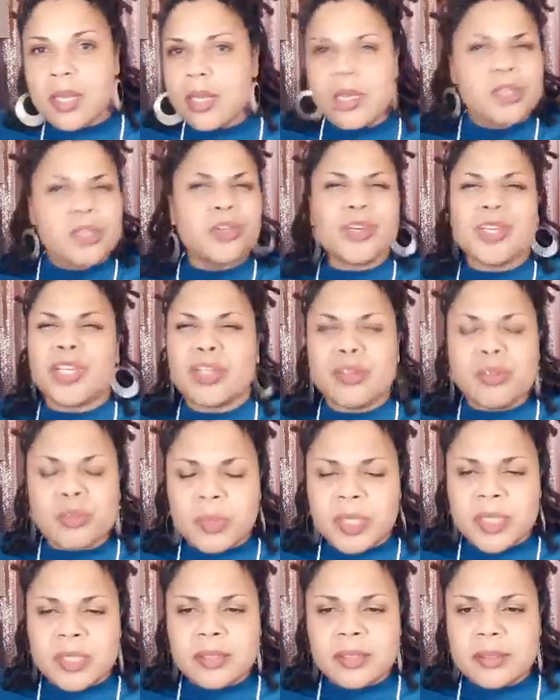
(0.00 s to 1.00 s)
you're
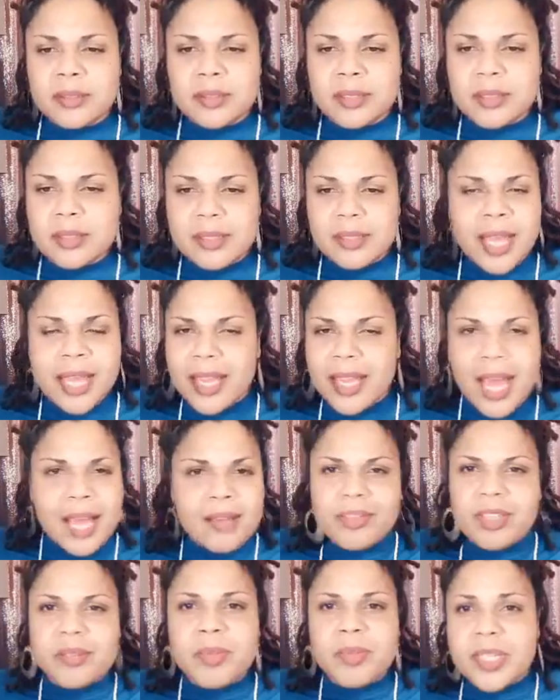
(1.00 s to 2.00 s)
human. Like
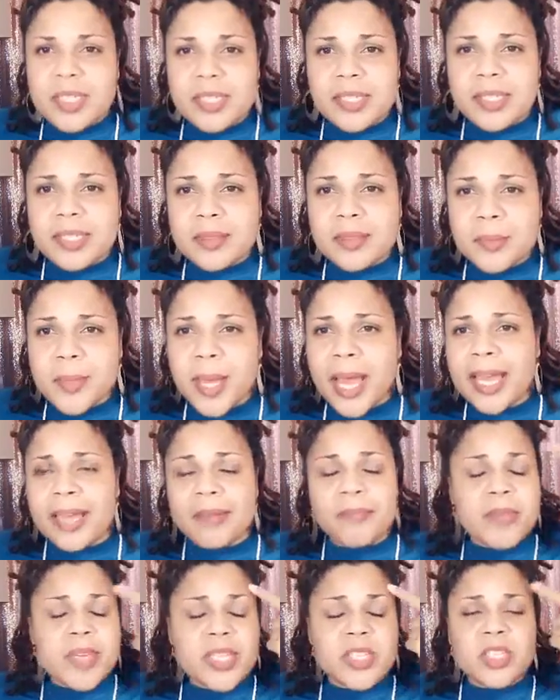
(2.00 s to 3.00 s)
I've committed them, I
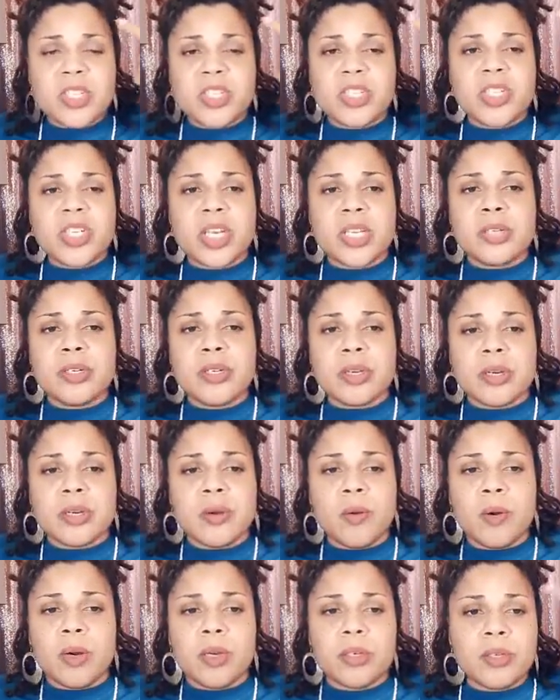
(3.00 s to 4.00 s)

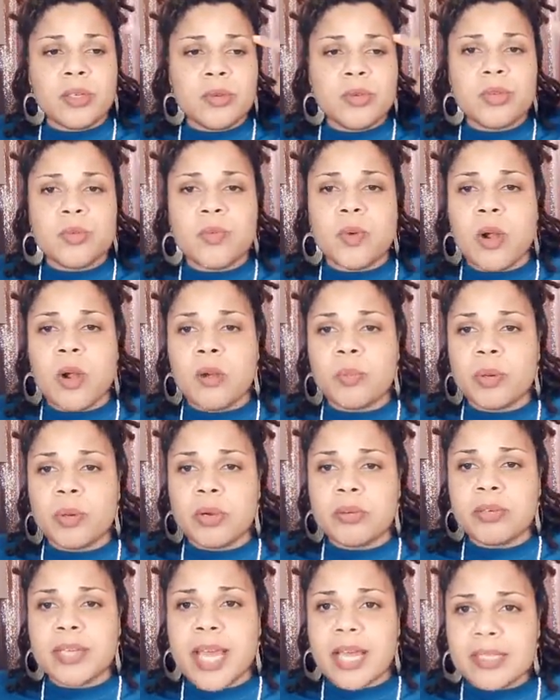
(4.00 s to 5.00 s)
misgender or use the wrong
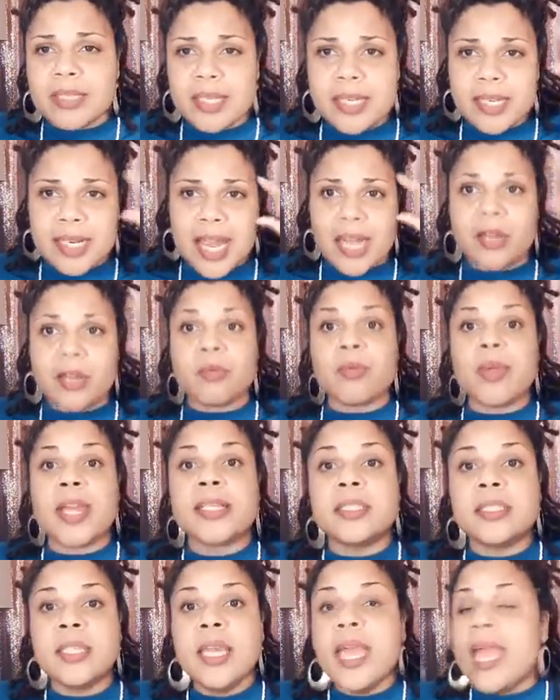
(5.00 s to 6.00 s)
pronouns and they're not
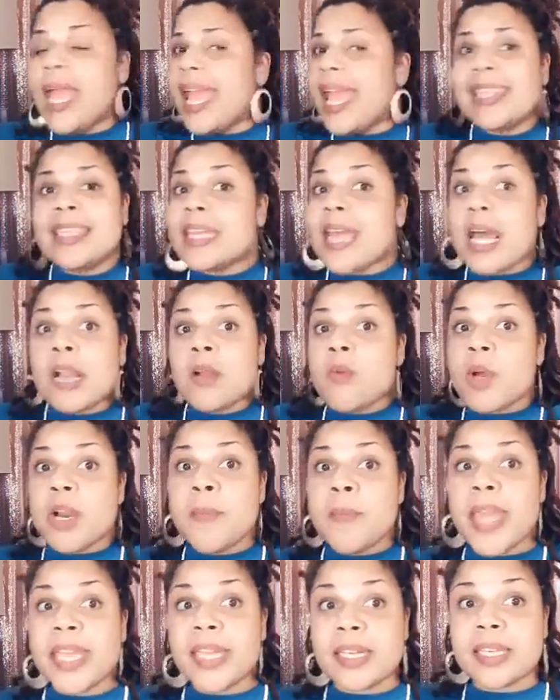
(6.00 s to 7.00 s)
correct. And then I don't want to
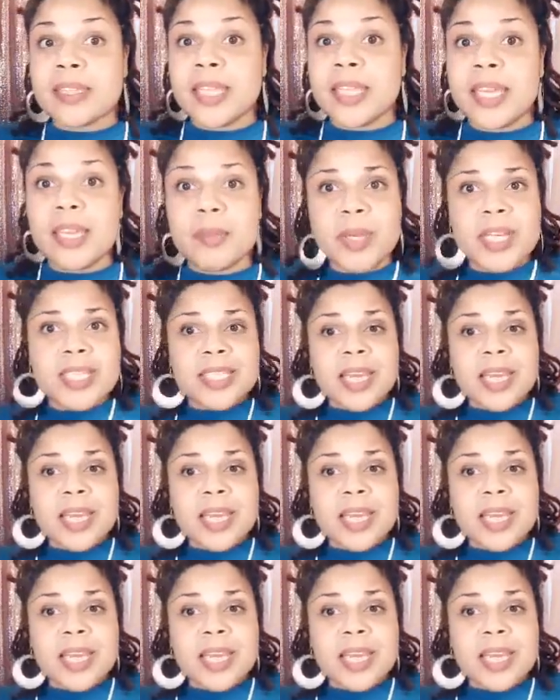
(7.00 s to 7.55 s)
make it a thing because